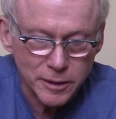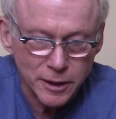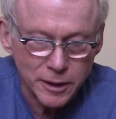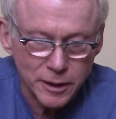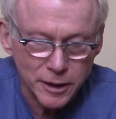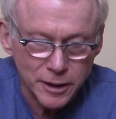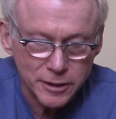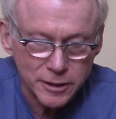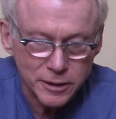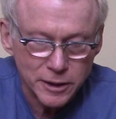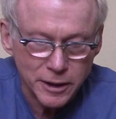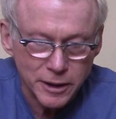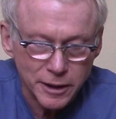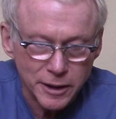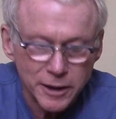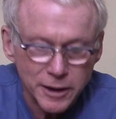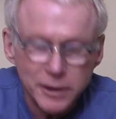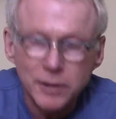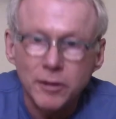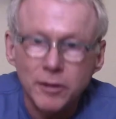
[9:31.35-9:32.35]
It's got a
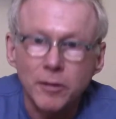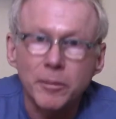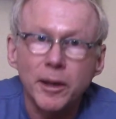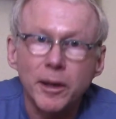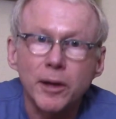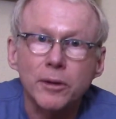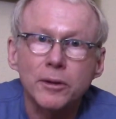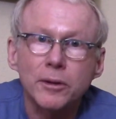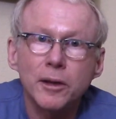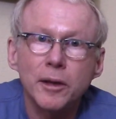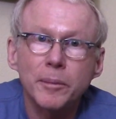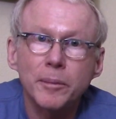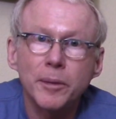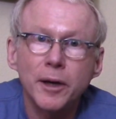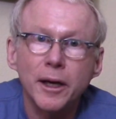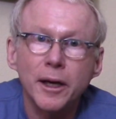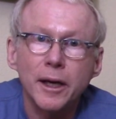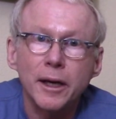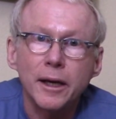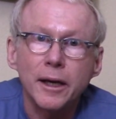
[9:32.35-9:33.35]
nice little metal clip
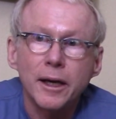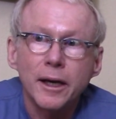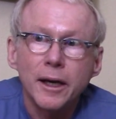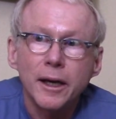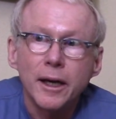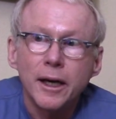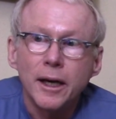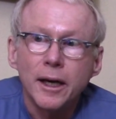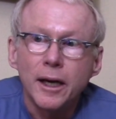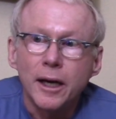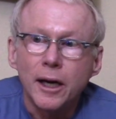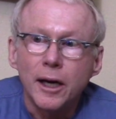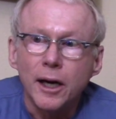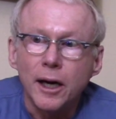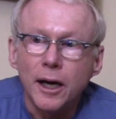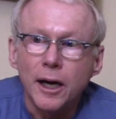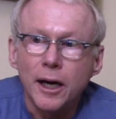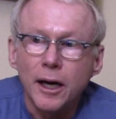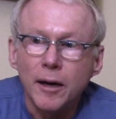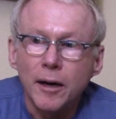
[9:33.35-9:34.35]
on it.
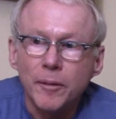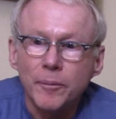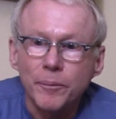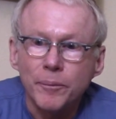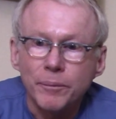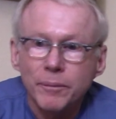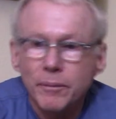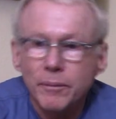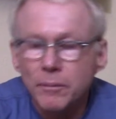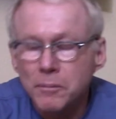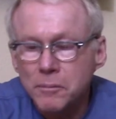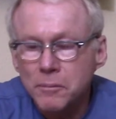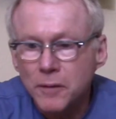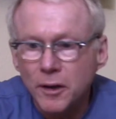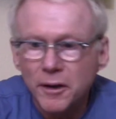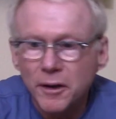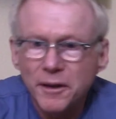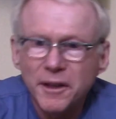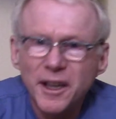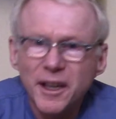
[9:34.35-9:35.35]

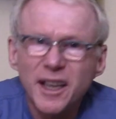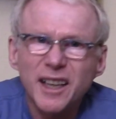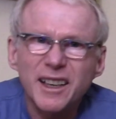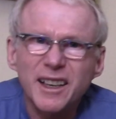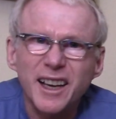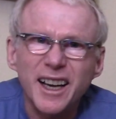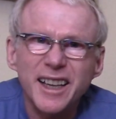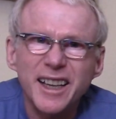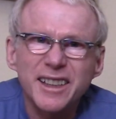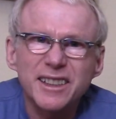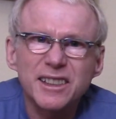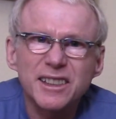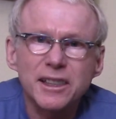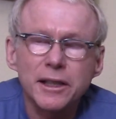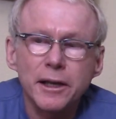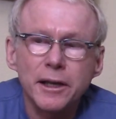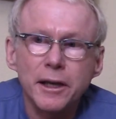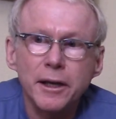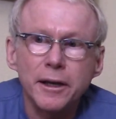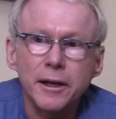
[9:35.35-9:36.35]
Only thing I'd like to
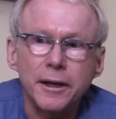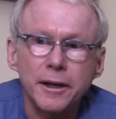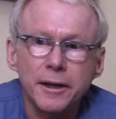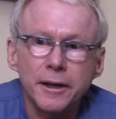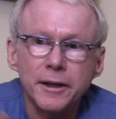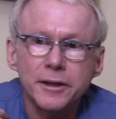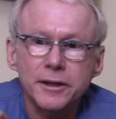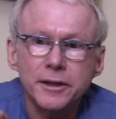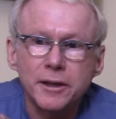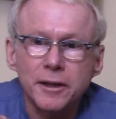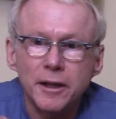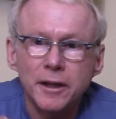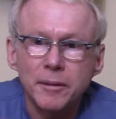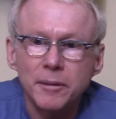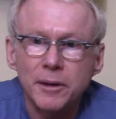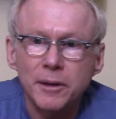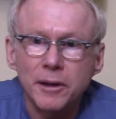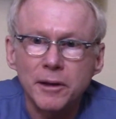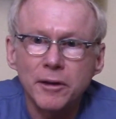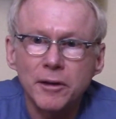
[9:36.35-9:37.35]
see is that I'm
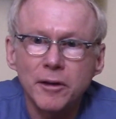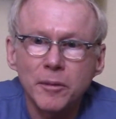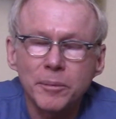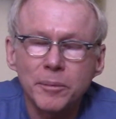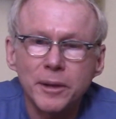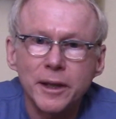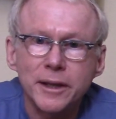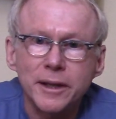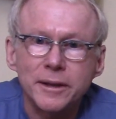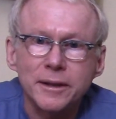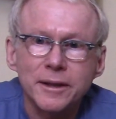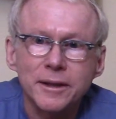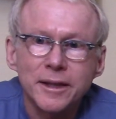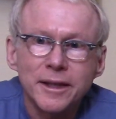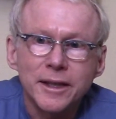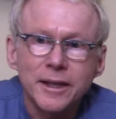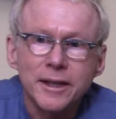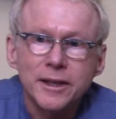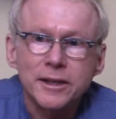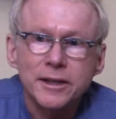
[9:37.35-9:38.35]
a little bit
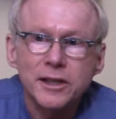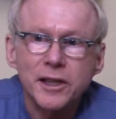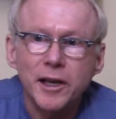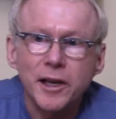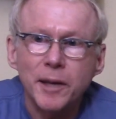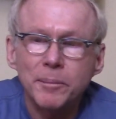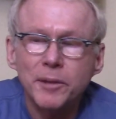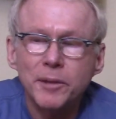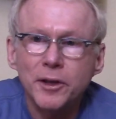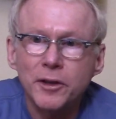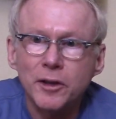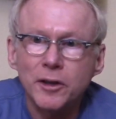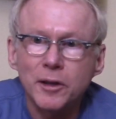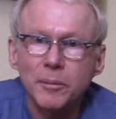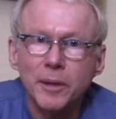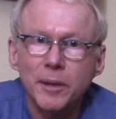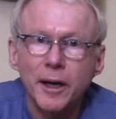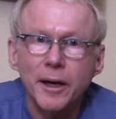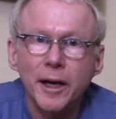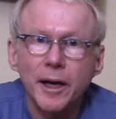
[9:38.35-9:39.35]
skeptical
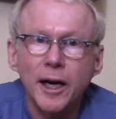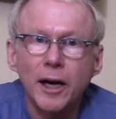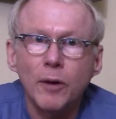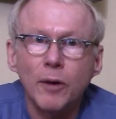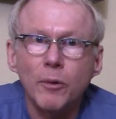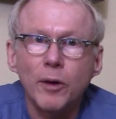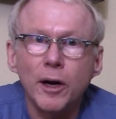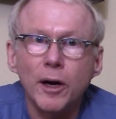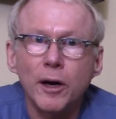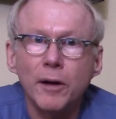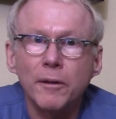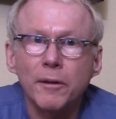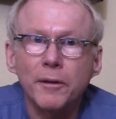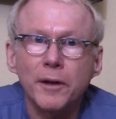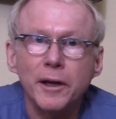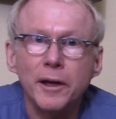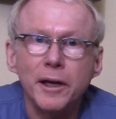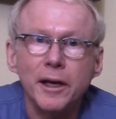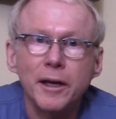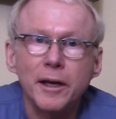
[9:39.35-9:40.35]
about how well
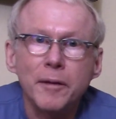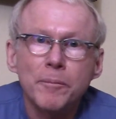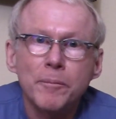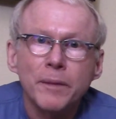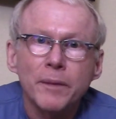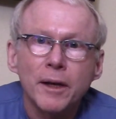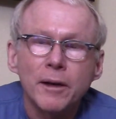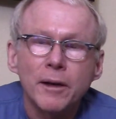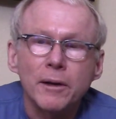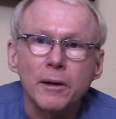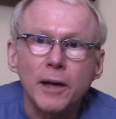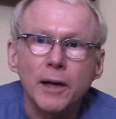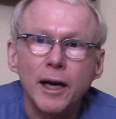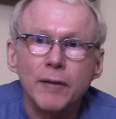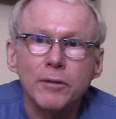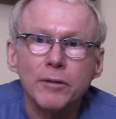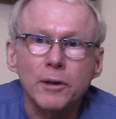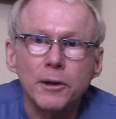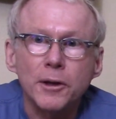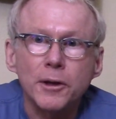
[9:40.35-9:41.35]
the
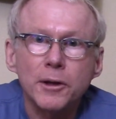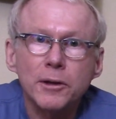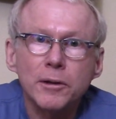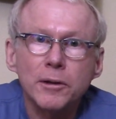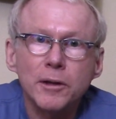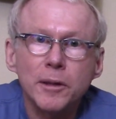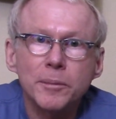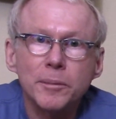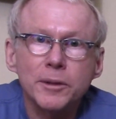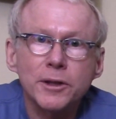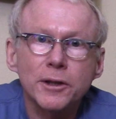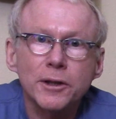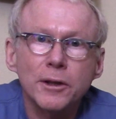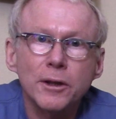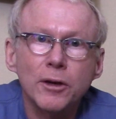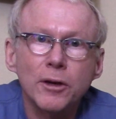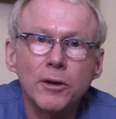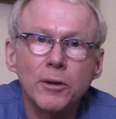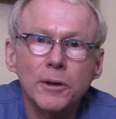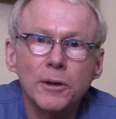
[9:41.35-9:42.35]
lavalier clip is going
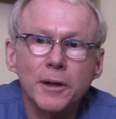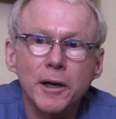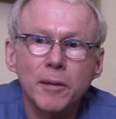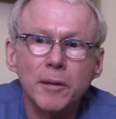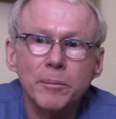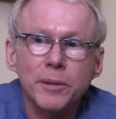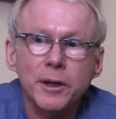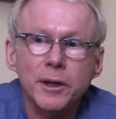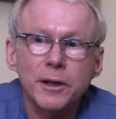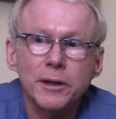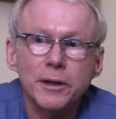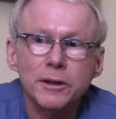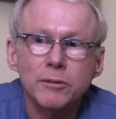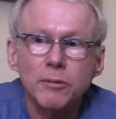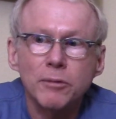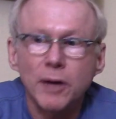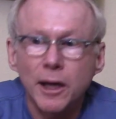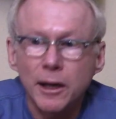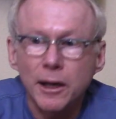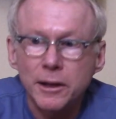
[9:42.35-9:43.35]
to hold up, because
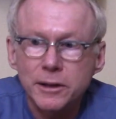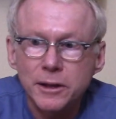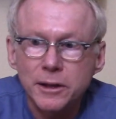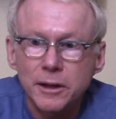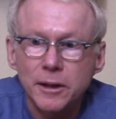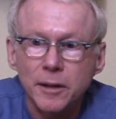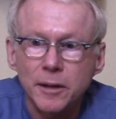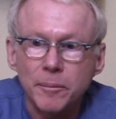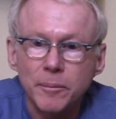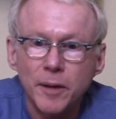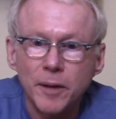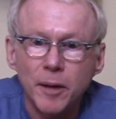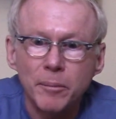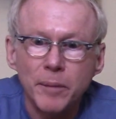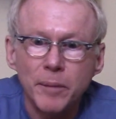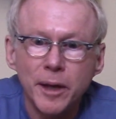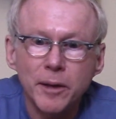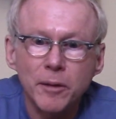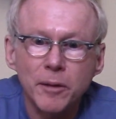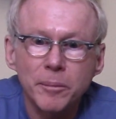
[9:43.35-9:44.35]
while it's a
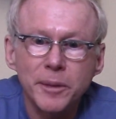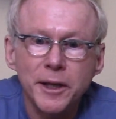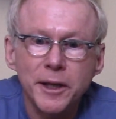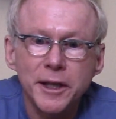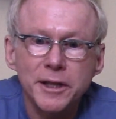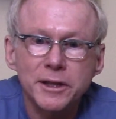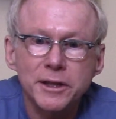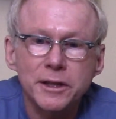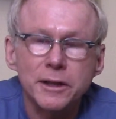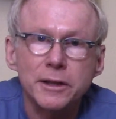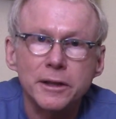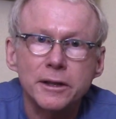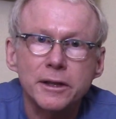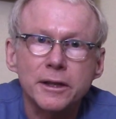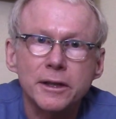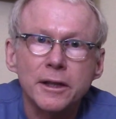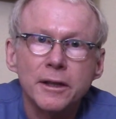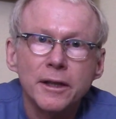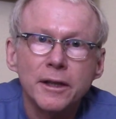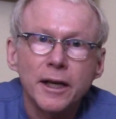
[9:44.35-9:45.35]
metal piece
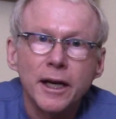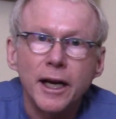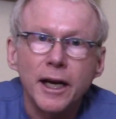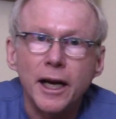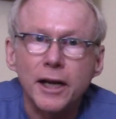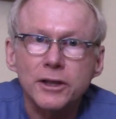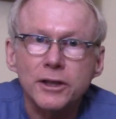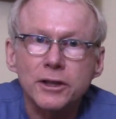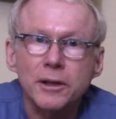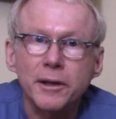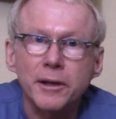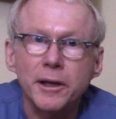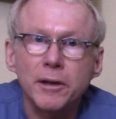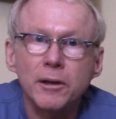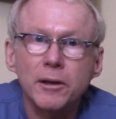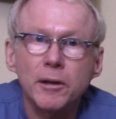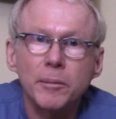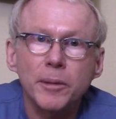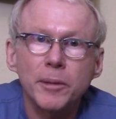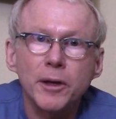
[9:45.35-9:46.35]
that's actually
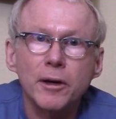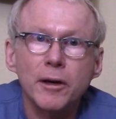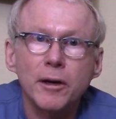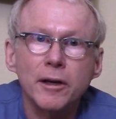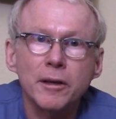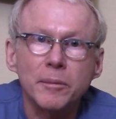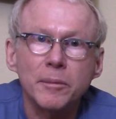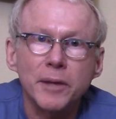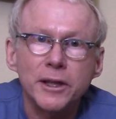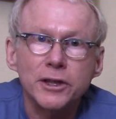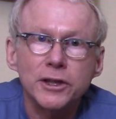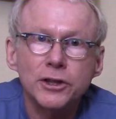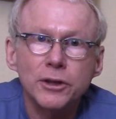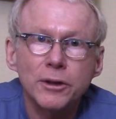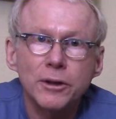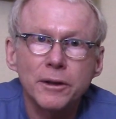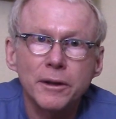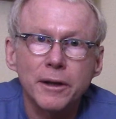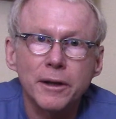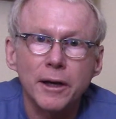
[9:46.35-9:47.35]
clipping onto my
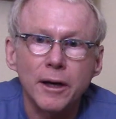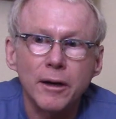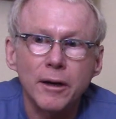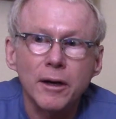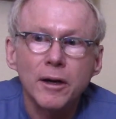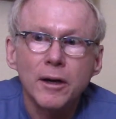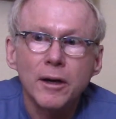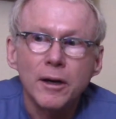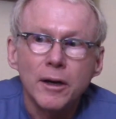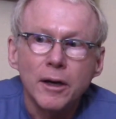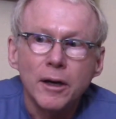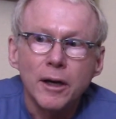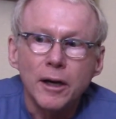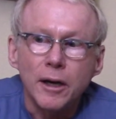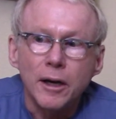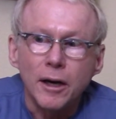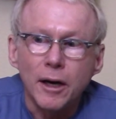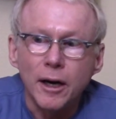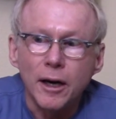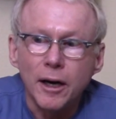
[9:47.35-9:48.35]
shirt there,
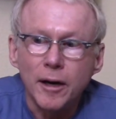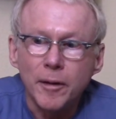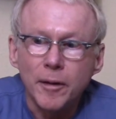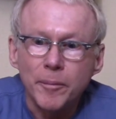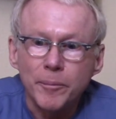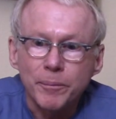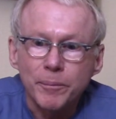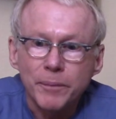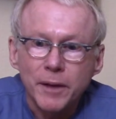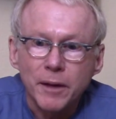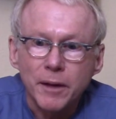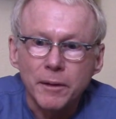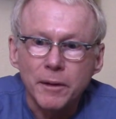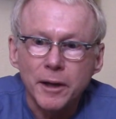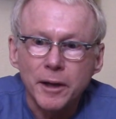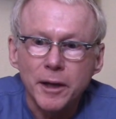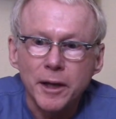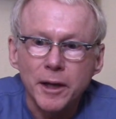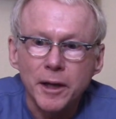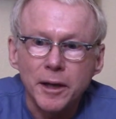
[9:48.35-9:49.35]

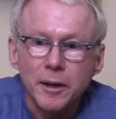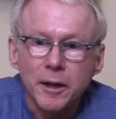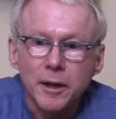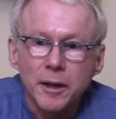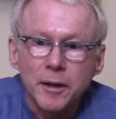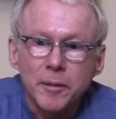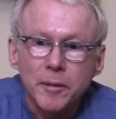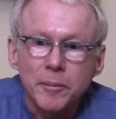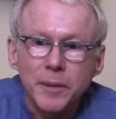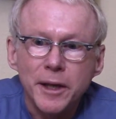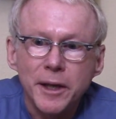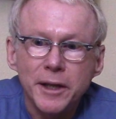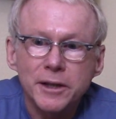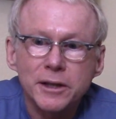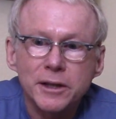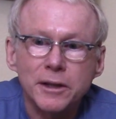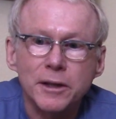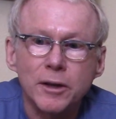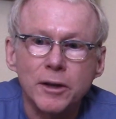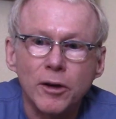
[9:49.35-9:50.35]
the
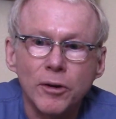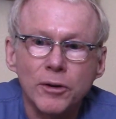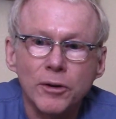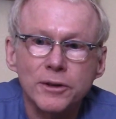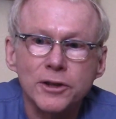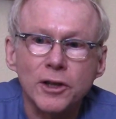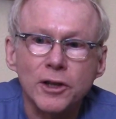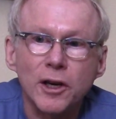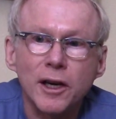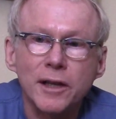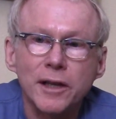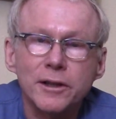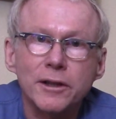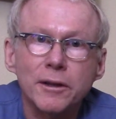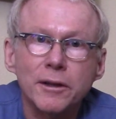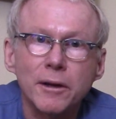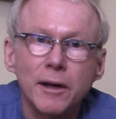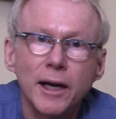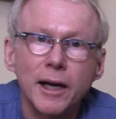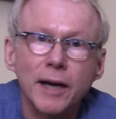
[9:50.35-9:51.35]
piece that holds on to
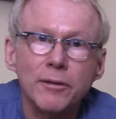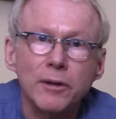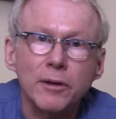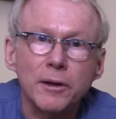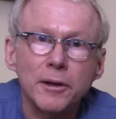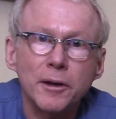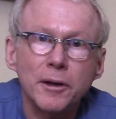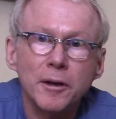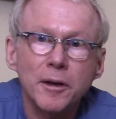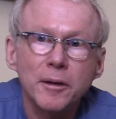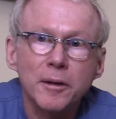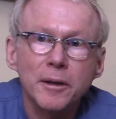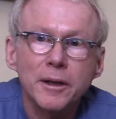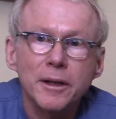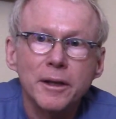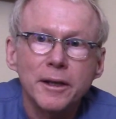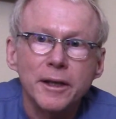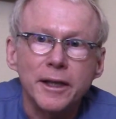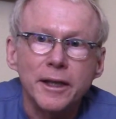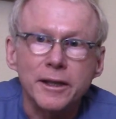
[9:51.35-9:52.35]
the lavalier
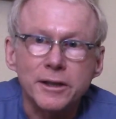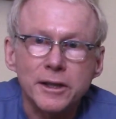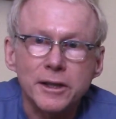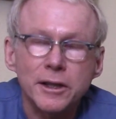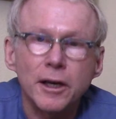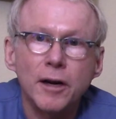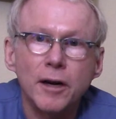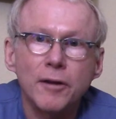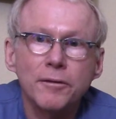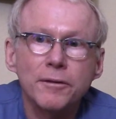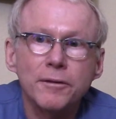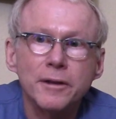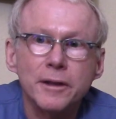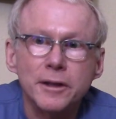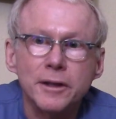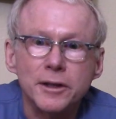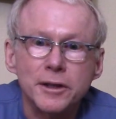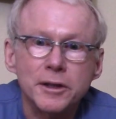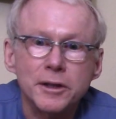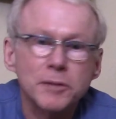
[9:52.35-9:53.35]
itself
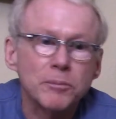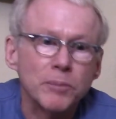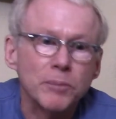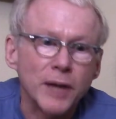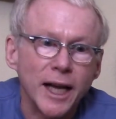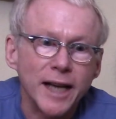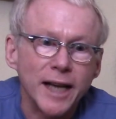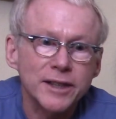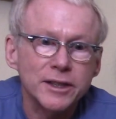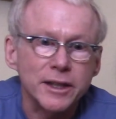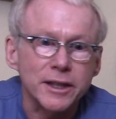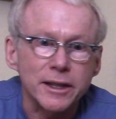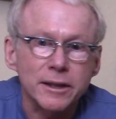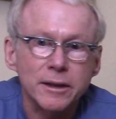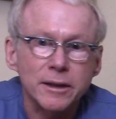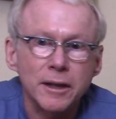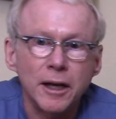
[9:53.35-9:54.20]
is plastic.